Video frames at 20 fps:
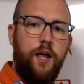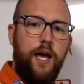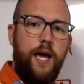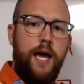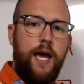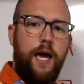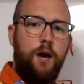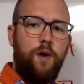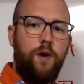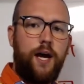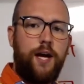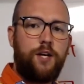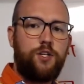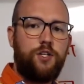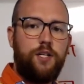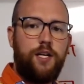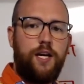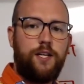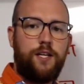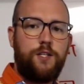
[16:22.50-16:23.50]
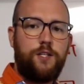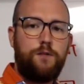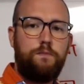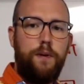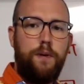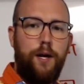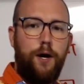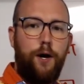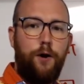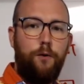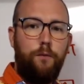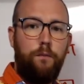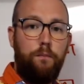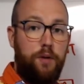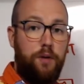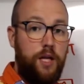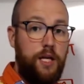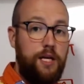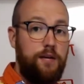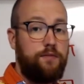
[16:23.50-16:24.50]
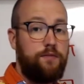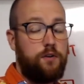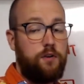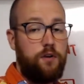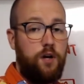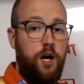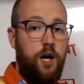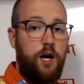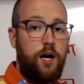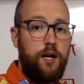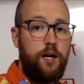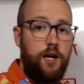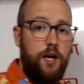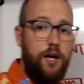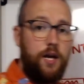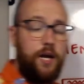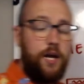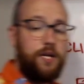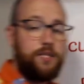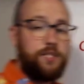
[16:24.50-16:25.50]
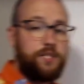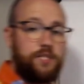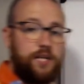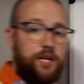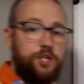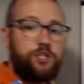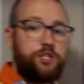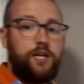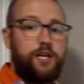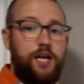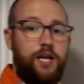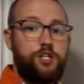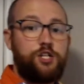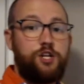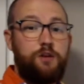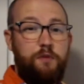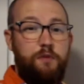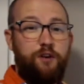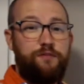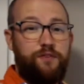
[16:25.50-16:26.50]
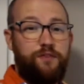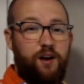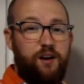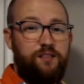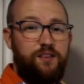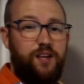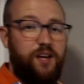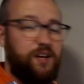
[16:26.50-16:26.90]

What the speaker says: and what actually gets spit out, believe it or not, is essentially an HTML file.